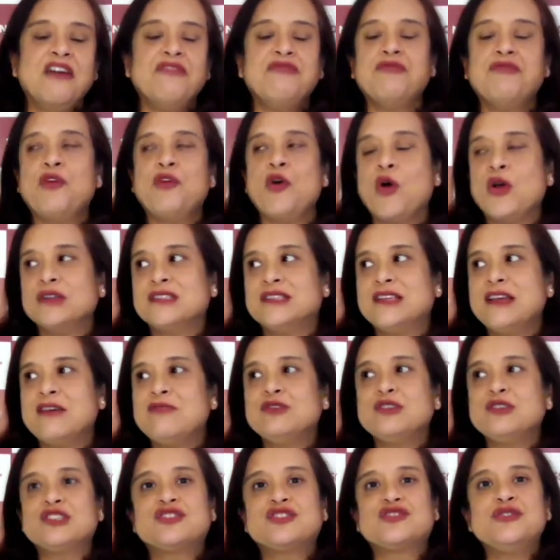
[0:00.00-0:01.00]
Of course,
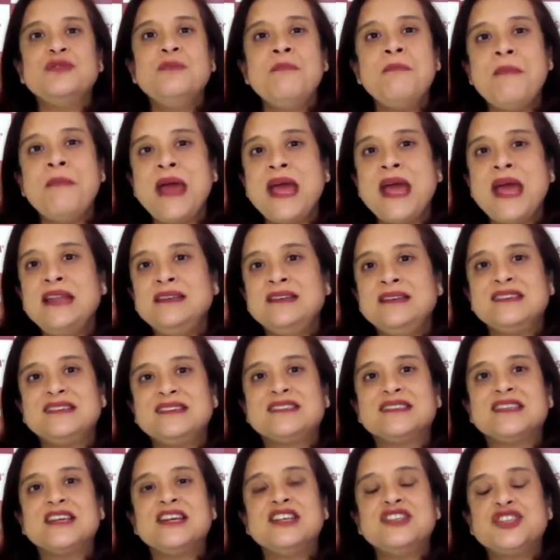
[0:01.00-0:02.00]
there was
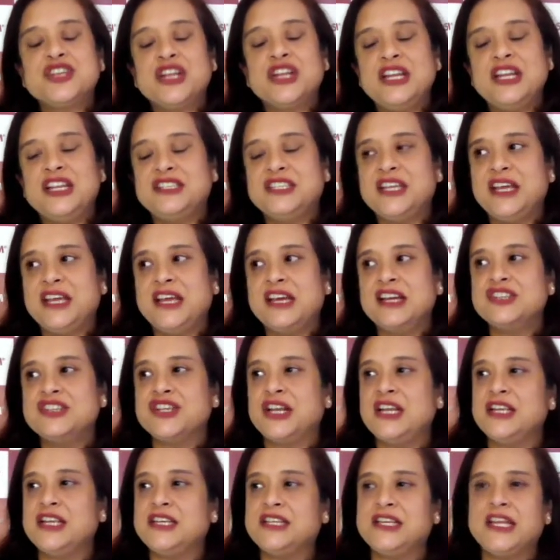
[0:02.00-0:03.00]
tremendous agility
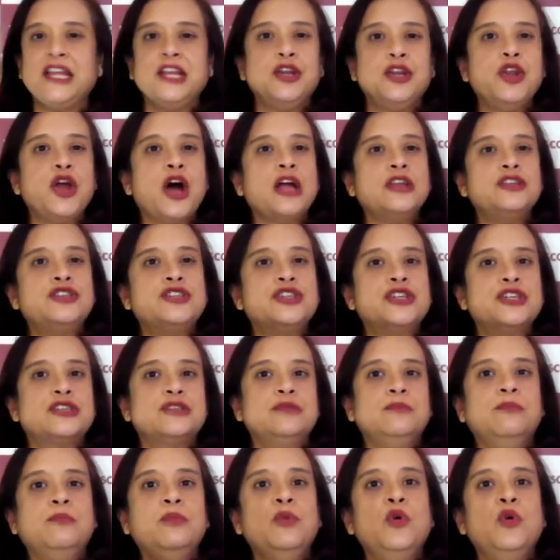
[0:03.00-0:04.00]
in not just